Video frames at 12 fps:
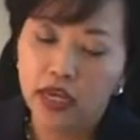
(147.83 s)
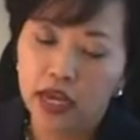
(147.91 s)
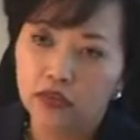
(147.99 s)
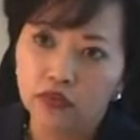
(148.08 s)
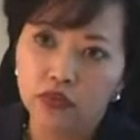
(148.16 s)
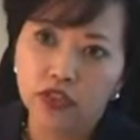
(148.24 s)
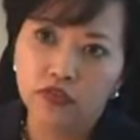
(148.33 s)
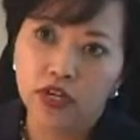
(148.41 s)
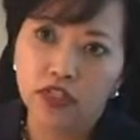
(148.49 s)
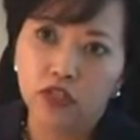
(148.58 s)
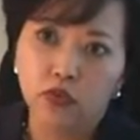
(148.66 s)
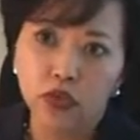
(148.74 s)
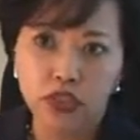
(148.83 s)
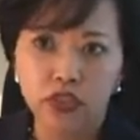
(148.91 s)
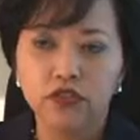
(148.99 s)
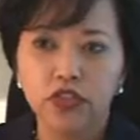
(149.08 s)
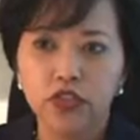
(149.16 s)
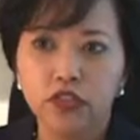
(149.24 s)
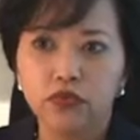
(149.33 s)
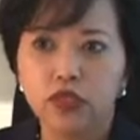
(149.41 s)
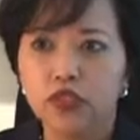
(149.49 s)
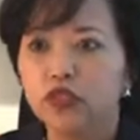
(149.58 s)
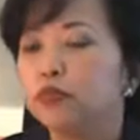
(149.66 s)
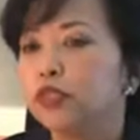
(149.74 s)
and reevaluate what's their vision,
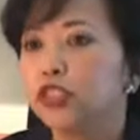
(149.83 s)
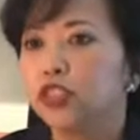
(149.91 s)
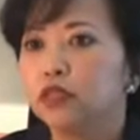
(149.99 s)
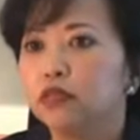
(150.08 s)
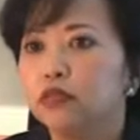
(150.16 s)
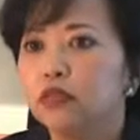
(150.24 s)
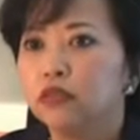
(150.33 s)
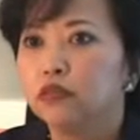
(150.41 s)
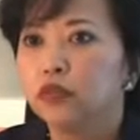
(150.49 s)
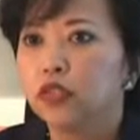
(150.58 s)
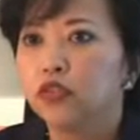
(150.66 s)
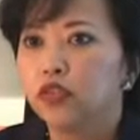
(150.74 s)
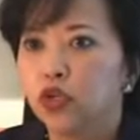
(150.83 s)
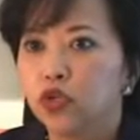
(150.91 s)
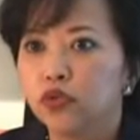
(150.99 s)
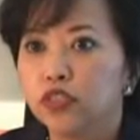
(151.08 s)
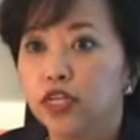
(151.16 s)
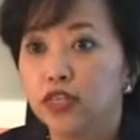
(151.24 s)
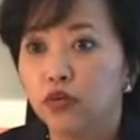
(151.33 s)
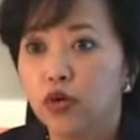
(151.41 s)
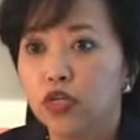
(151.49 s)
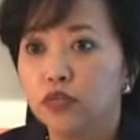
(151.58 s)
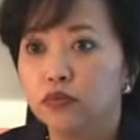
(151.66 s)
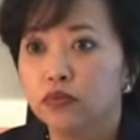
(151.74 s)
what's their mission, what are the goals that they
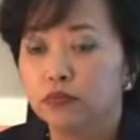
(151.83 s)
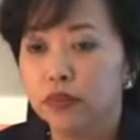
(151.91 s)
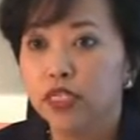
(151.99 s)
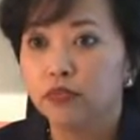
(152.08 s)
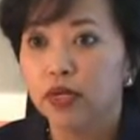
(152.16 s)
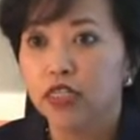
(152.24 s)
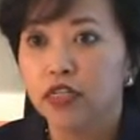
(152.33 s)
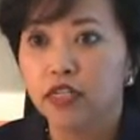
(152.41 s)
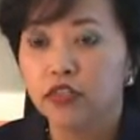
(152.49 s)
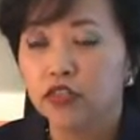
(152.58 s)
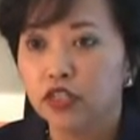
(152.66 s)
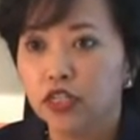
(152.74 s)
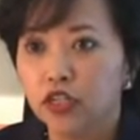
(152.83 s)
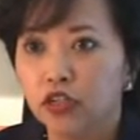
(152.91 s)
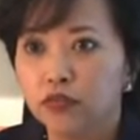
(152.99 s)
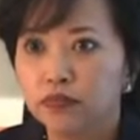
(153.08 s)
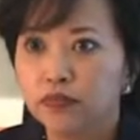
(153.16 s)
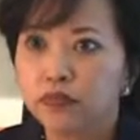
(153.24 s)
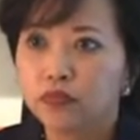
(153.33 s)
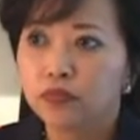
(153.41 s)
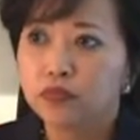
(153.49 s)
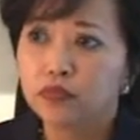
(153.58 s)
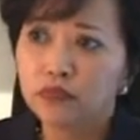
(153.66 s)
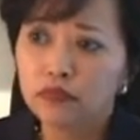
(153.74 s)
want to meet by the end of the year,
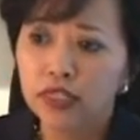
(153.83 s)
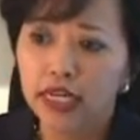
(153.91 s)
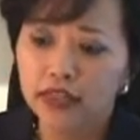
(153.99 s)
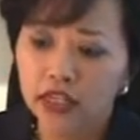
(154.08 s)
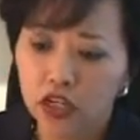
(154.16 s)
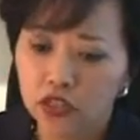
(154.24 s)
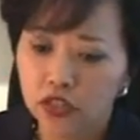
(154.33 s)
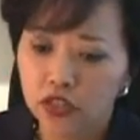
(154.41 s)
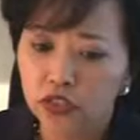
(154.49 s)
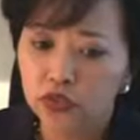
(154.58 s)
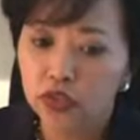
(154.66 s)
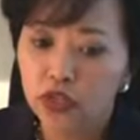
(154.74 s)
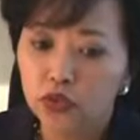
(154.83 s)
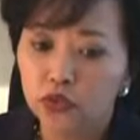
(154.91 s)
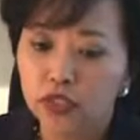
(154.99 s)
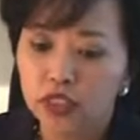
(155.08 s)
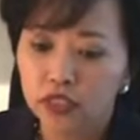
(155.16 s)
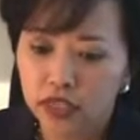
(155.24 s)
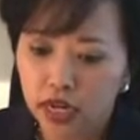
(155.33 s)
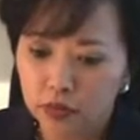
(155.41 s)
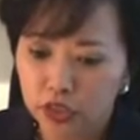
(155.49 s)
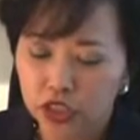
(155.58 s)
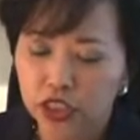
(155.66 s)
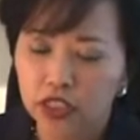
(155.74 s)
and then also
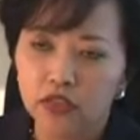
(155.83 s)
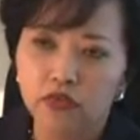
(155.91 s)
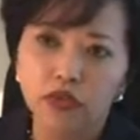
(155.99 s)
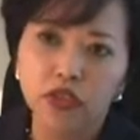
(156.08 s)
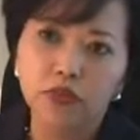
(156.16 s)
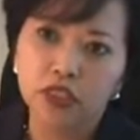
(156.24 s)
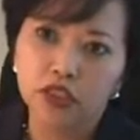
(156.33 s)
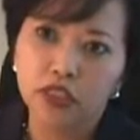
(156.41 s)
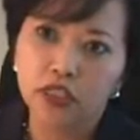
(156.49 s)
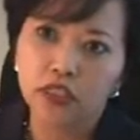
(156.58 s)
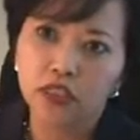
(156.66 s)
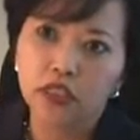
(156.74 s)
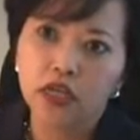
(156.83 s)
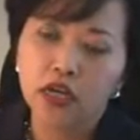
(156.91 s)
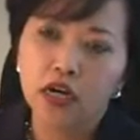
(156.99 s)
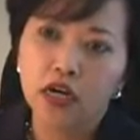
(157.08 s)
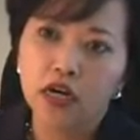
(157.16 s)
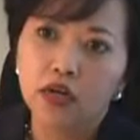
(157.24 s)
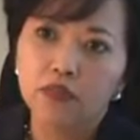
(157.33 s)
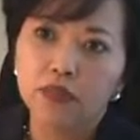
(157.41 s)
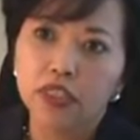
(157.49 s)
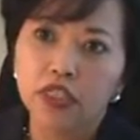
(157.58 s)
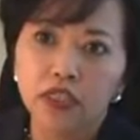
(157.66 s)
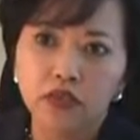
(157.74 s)
reestablishing and rebuilding
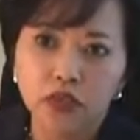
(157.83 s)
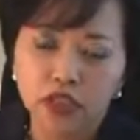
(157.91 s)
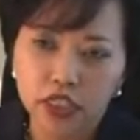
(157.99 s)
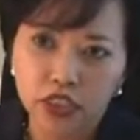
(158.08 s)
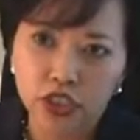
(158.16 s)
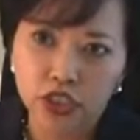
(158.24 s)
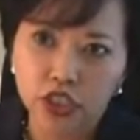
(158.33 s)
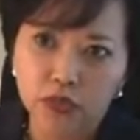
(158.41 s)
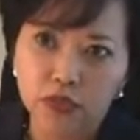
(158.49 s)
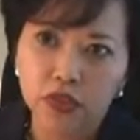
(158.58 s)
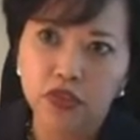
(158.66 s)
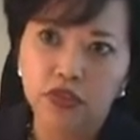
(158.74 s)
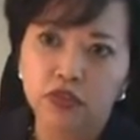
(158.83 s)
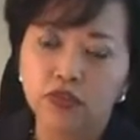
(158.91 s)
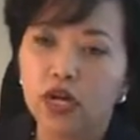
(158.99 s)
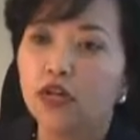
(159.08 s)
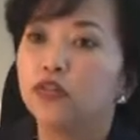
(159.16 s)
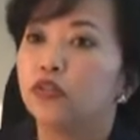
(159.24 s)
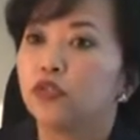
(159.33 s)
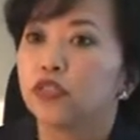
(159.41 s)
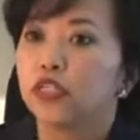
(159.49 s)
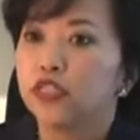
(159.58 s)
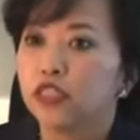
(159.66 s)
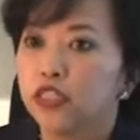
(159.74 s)
key relationships throughout the
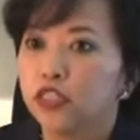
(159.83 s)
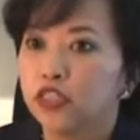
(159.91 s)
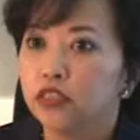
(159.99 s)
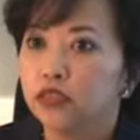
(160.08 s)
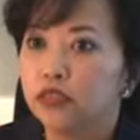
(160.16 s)
organization.